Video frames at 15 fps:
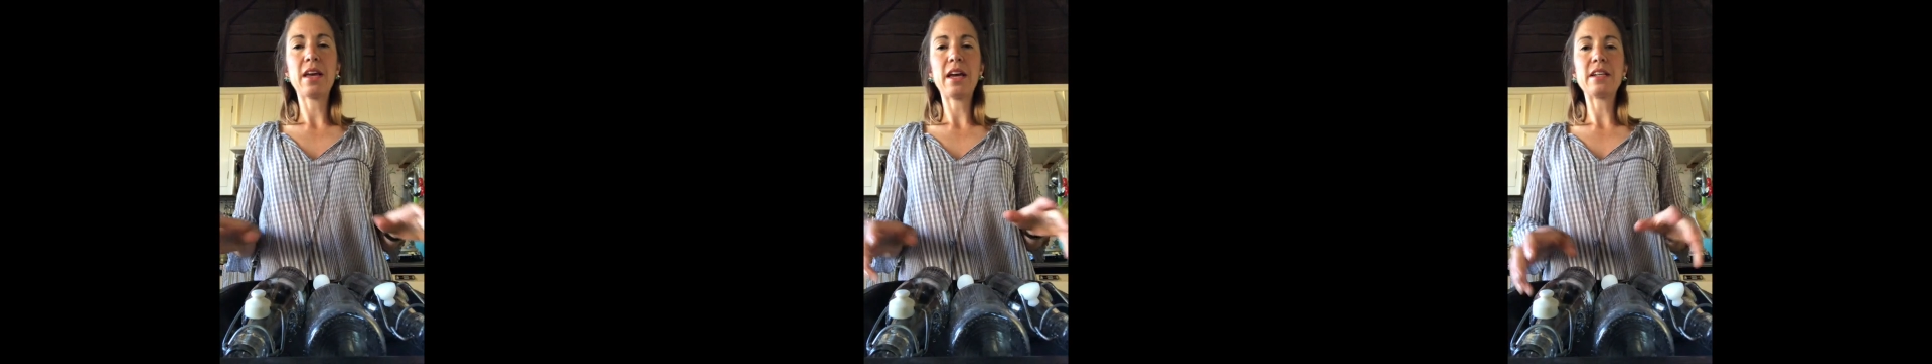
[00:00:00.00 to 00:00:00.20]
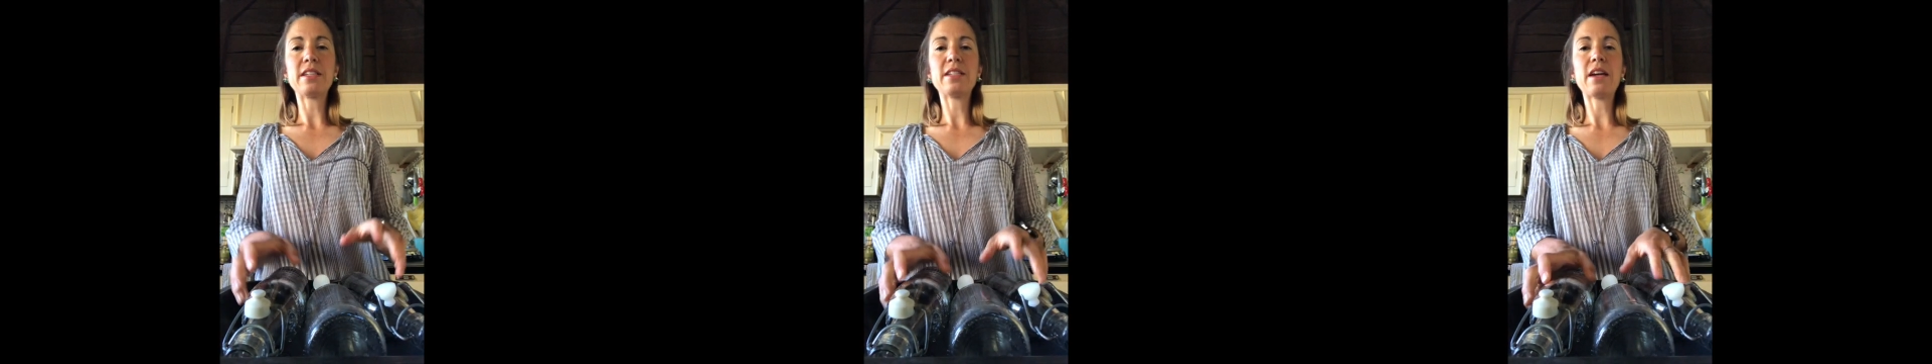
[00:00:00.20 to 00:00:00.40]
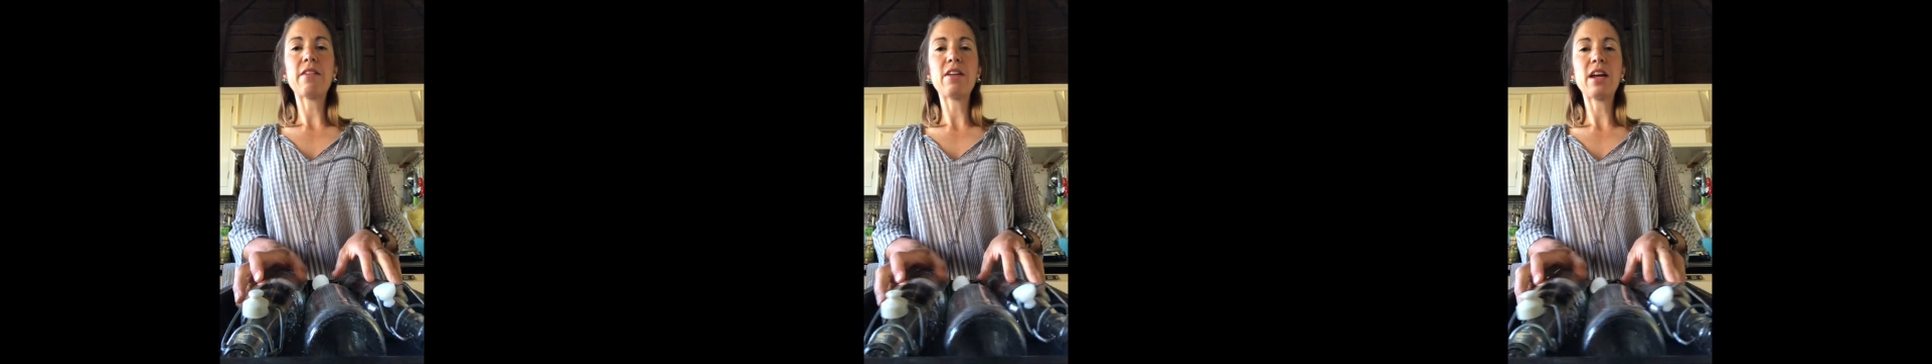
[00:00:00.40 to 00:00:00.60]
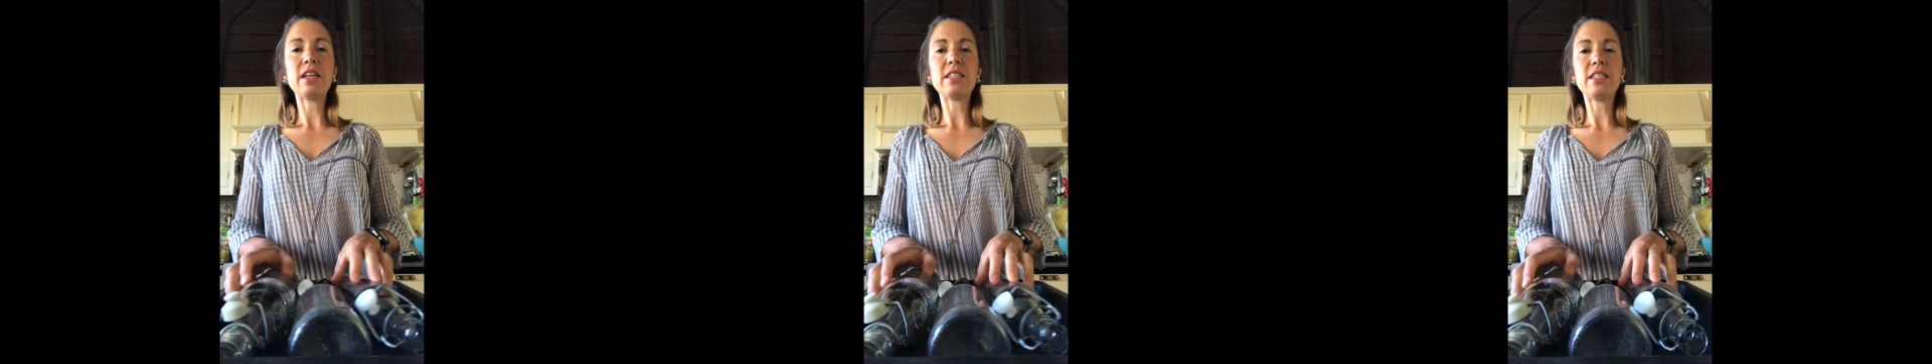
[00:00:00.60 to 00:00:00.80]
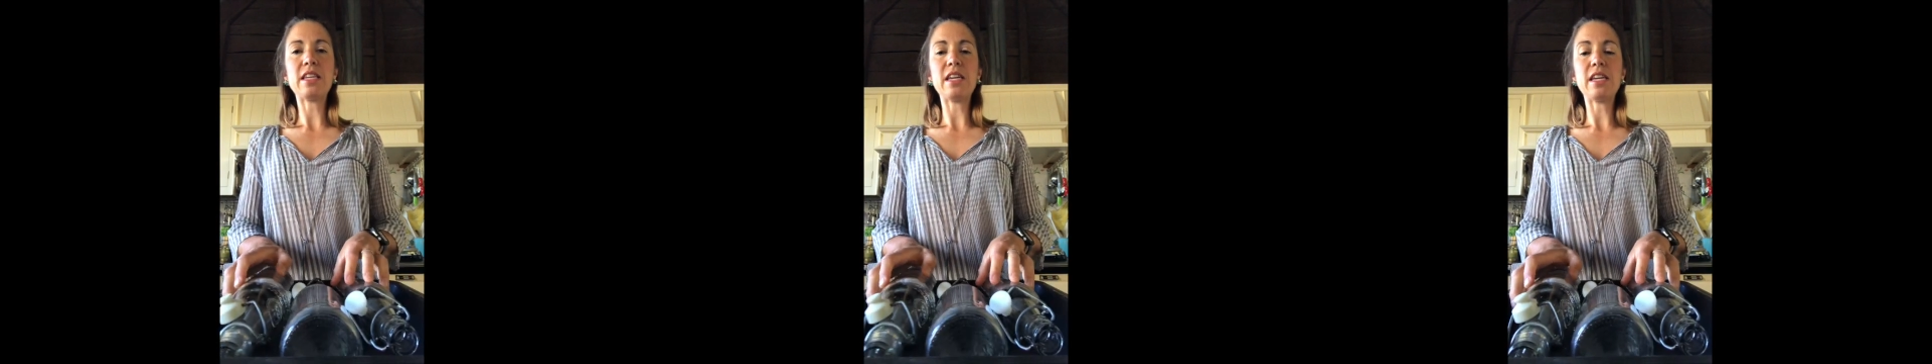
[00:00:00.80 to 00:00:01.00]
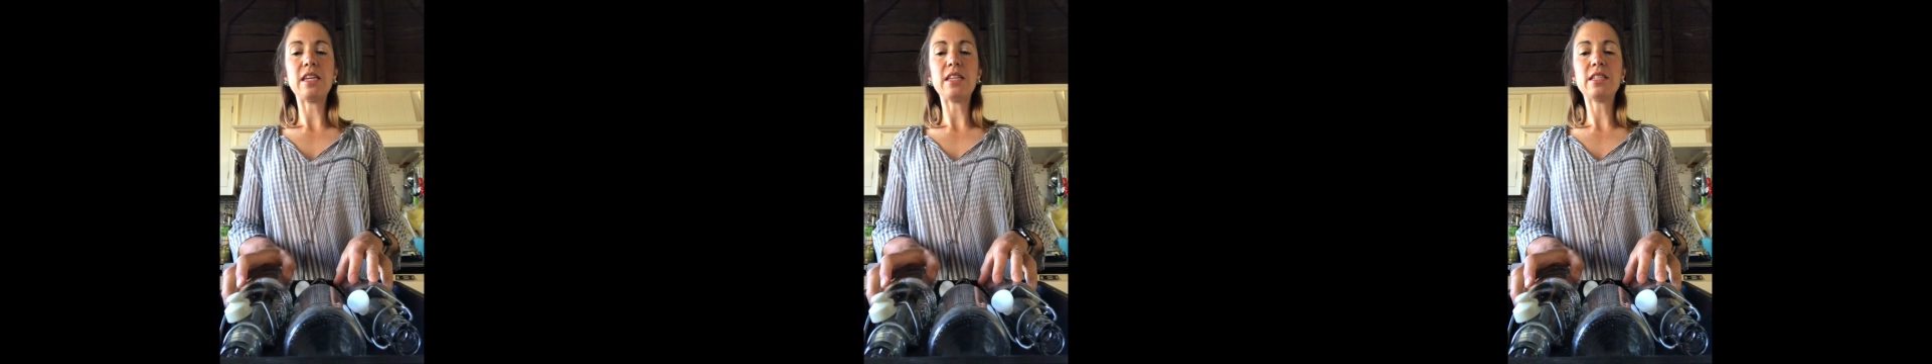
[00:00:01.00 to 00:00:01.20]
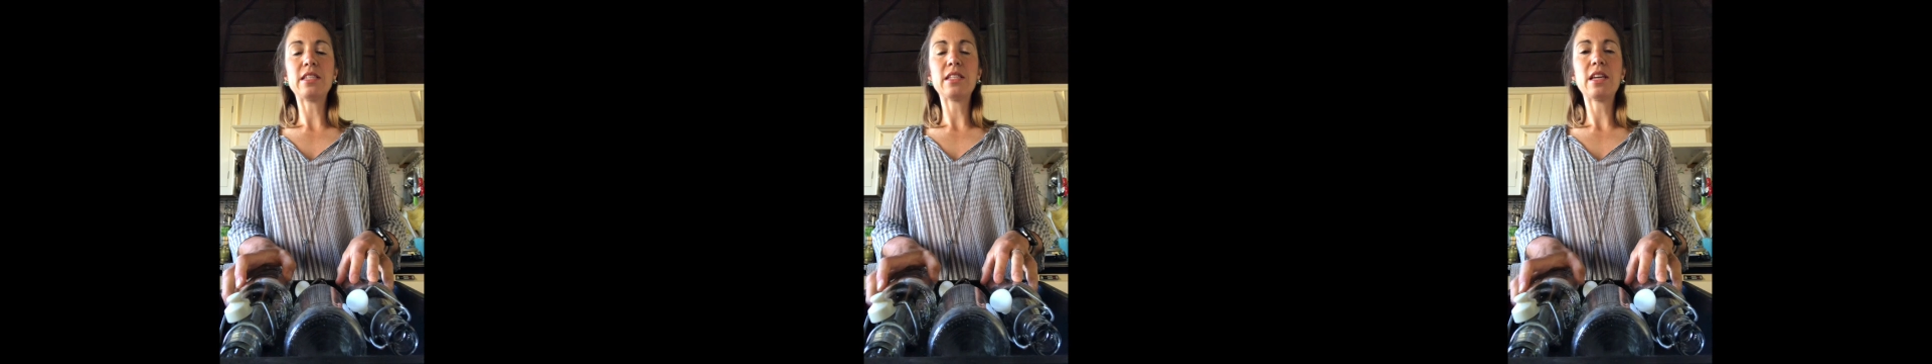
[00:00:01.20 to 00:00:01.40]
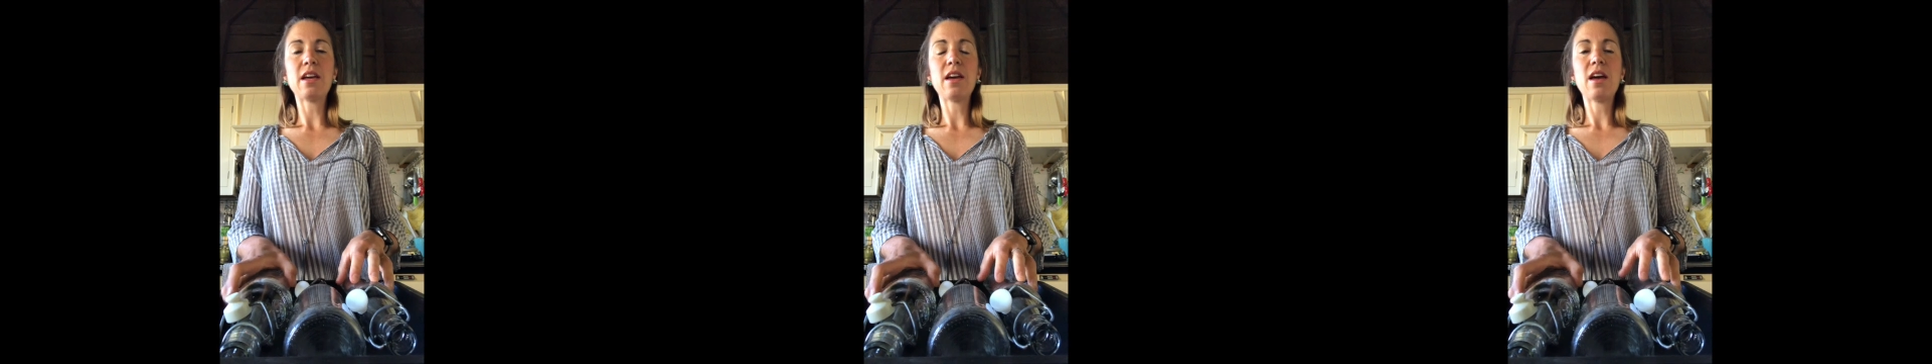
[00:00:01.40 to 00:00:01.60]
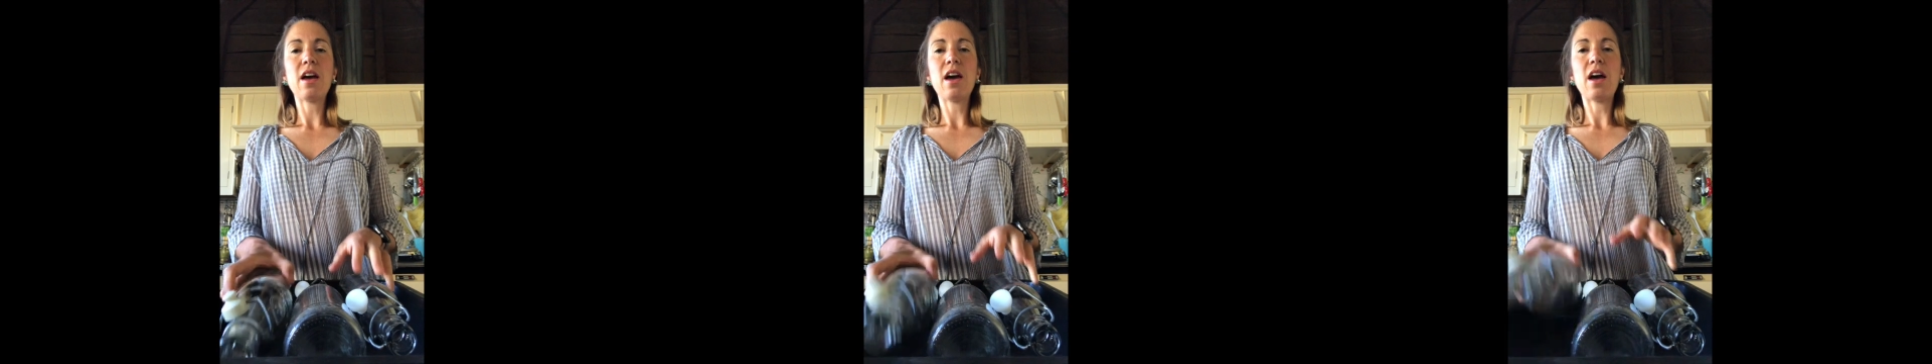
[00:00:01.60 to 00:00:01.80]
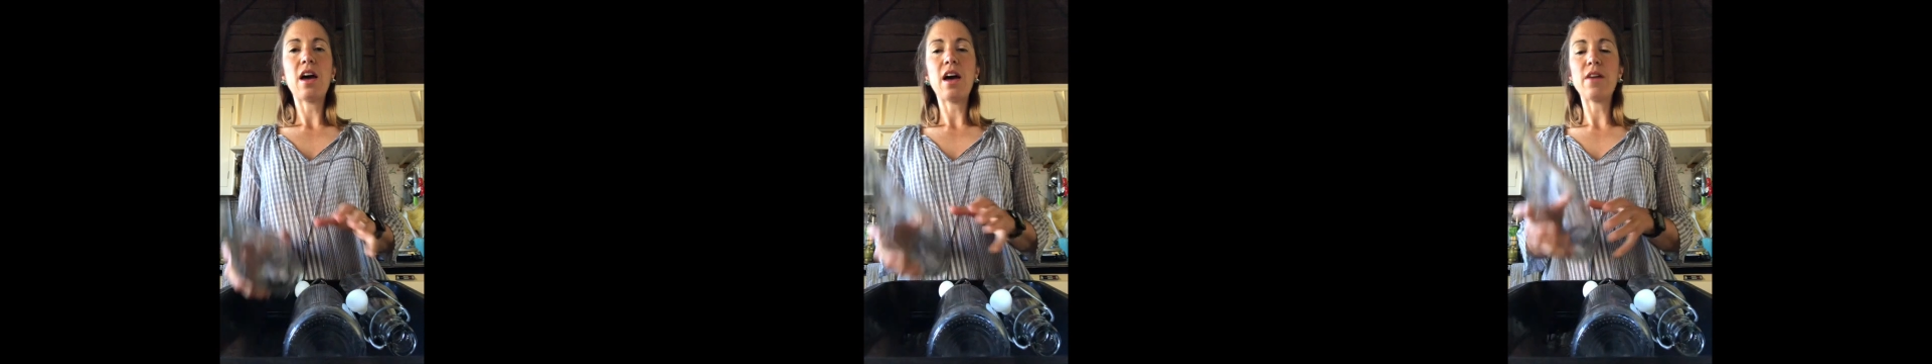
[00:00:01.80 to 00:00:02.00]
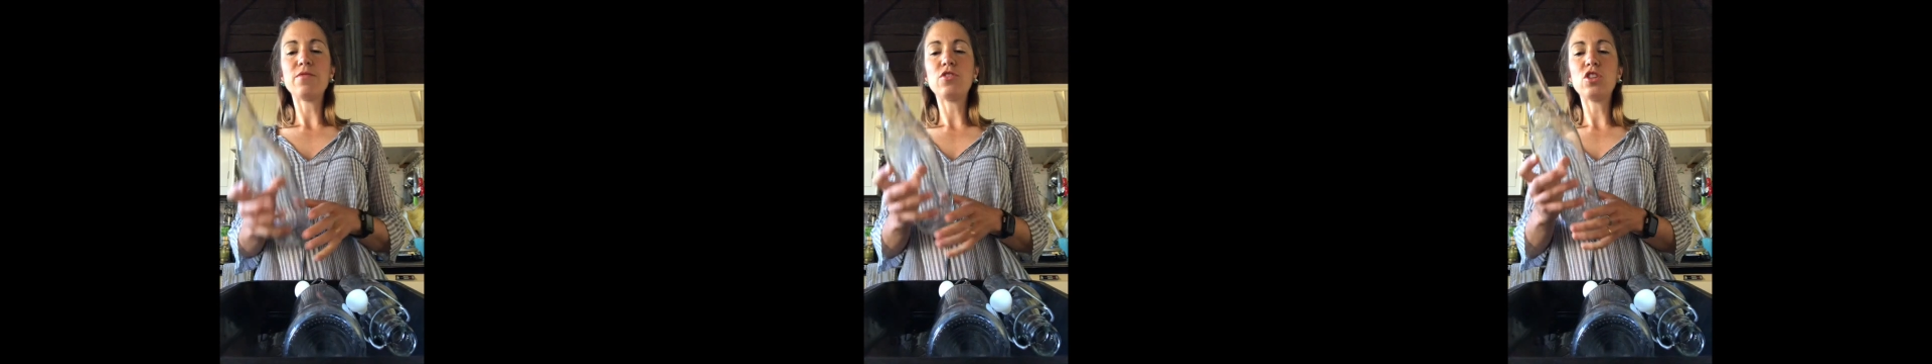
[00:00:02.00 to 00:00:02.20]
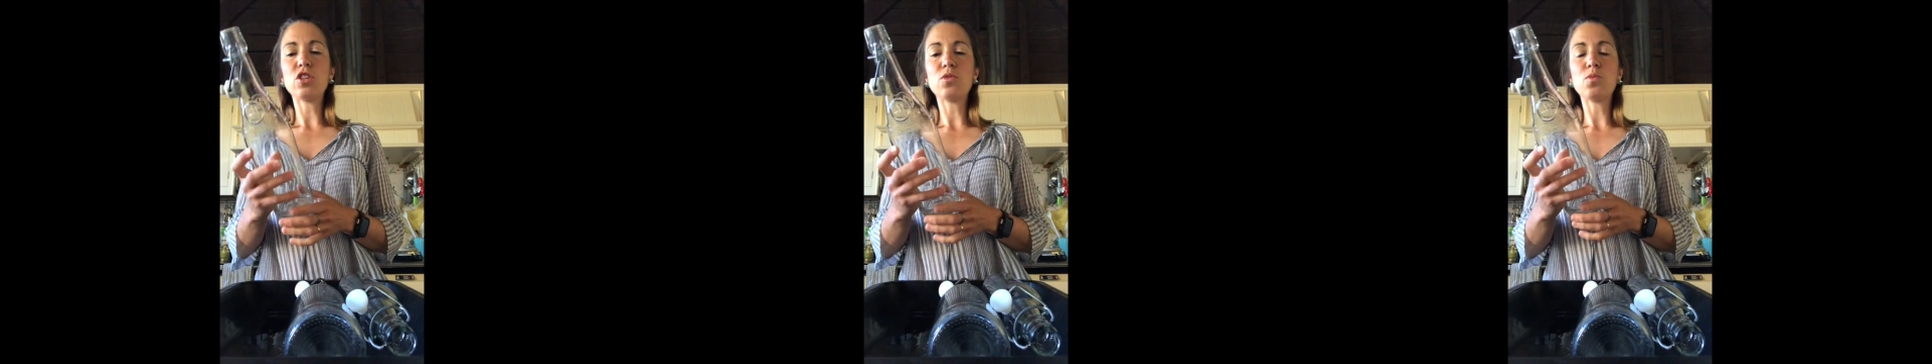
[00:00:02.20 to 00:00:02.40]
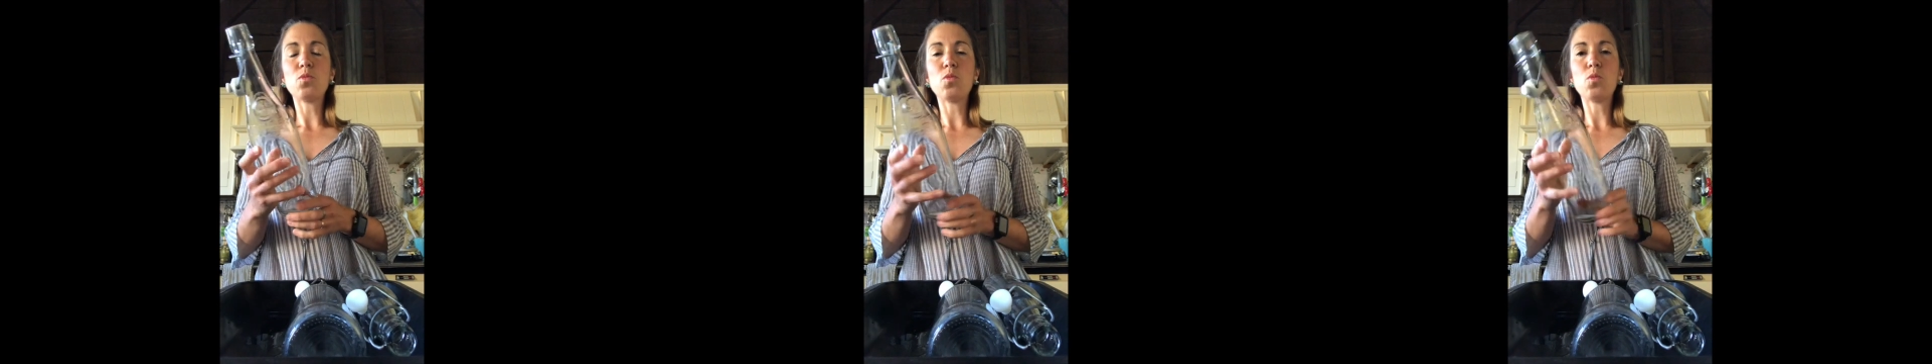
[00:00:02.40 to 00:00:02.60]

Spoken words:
And to sterilise these, I've just